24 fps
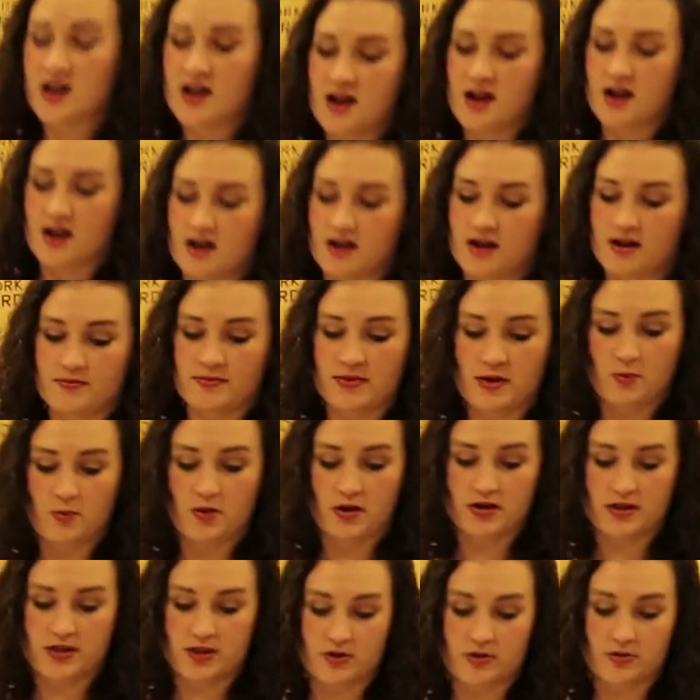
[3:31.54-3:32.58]
They
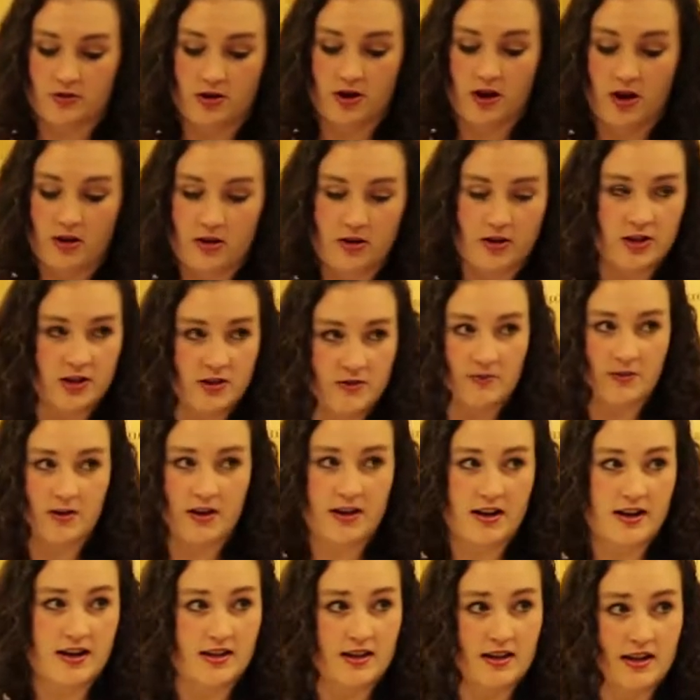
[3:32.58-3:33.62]
want to go to college for
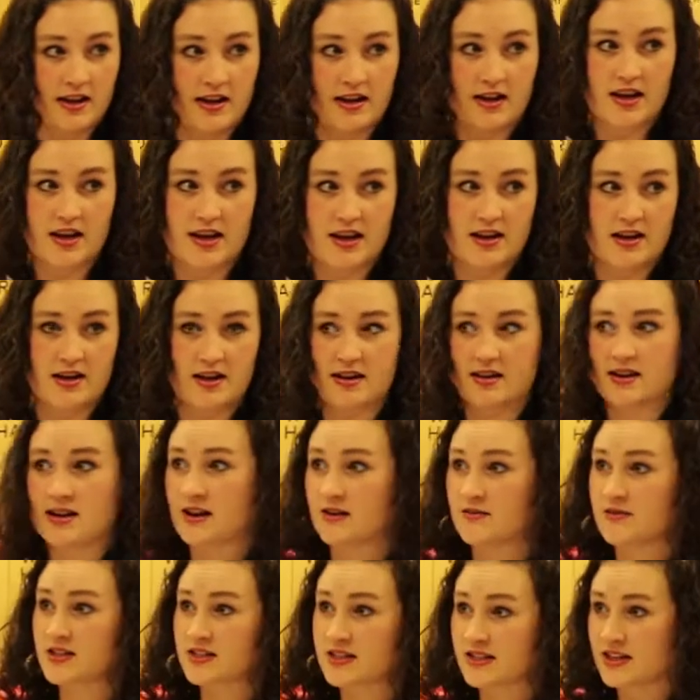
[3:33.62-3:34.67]
anything in
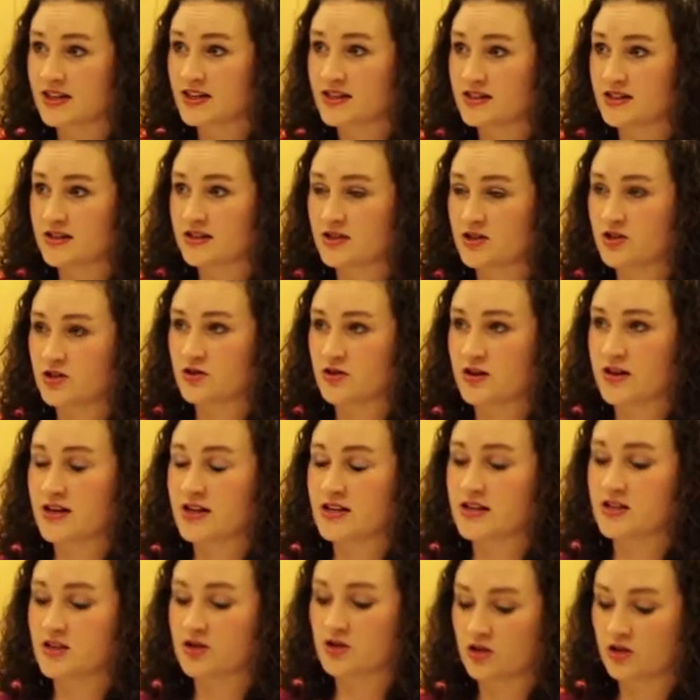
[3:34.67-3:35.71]
kind of a science industry
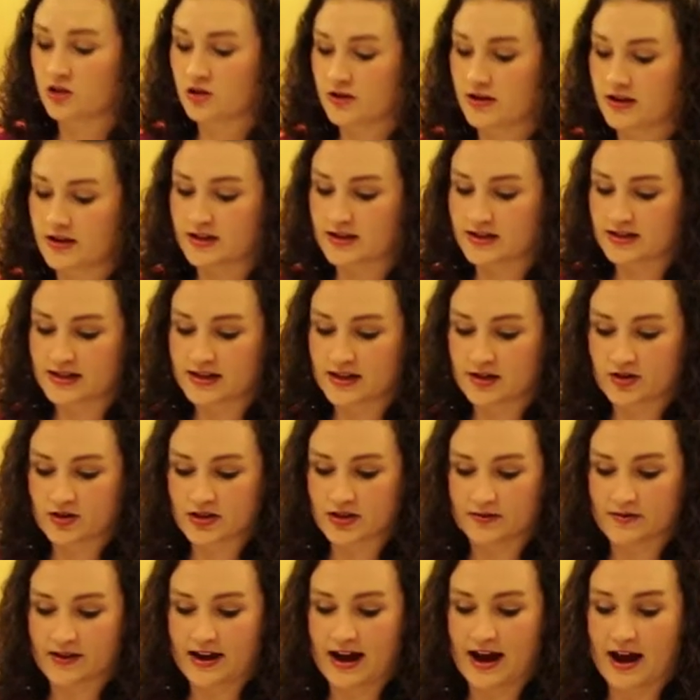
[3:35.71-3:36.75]
because they're learning the skills
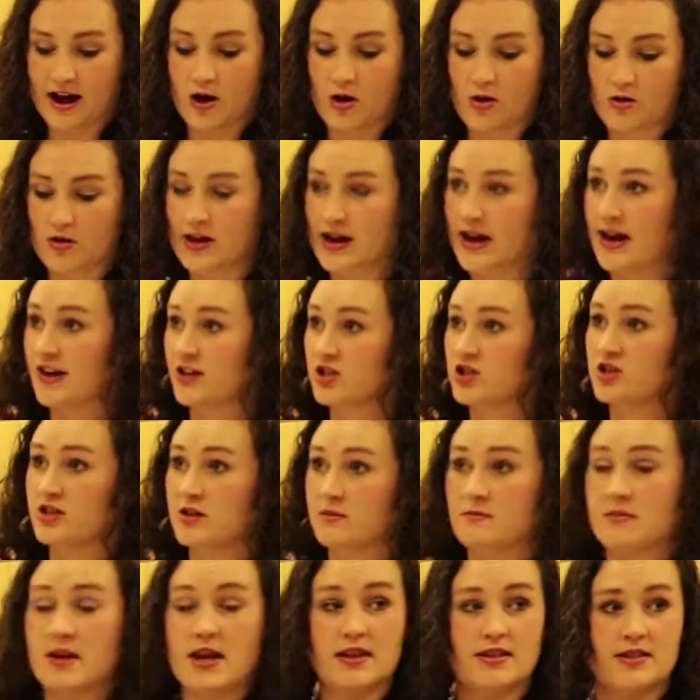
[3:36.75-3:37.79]
of how they actually
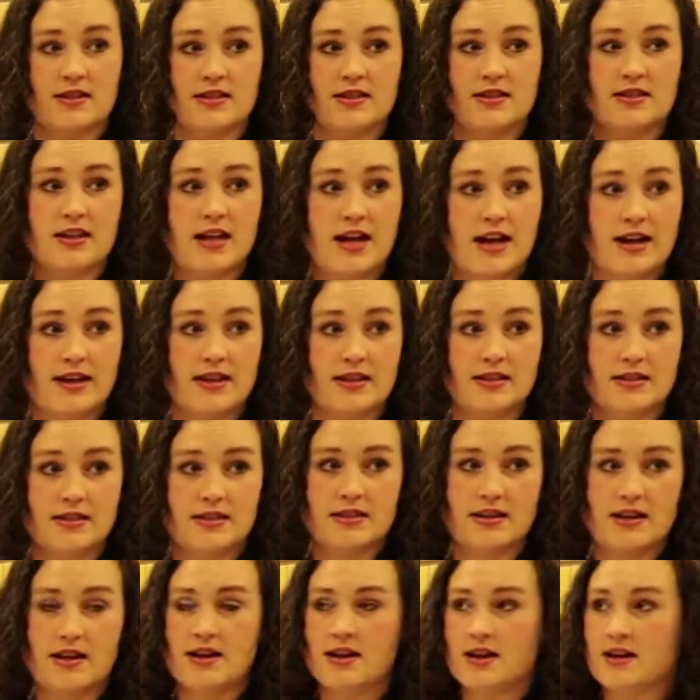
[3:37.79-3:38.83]
make the slides
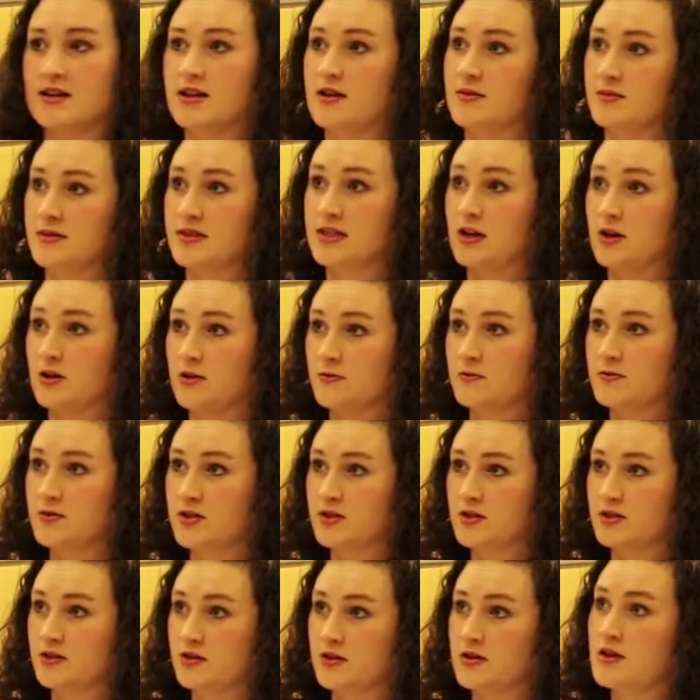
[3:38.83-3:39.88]
themselves. How
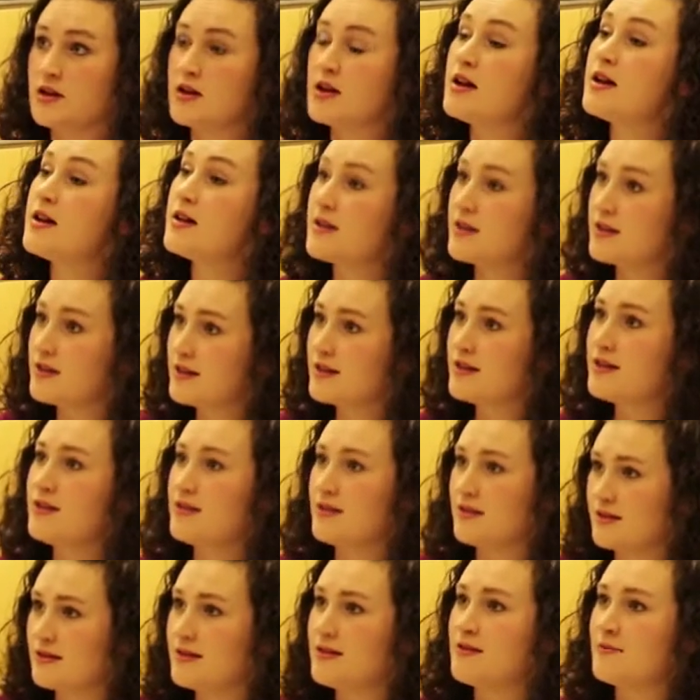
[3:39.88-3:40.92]
they put it together to
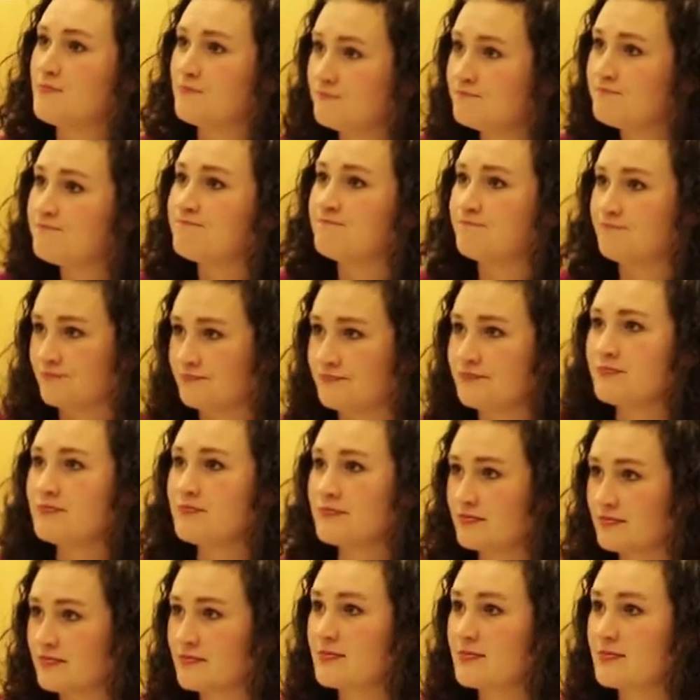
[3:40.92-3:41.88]
present or to say properly.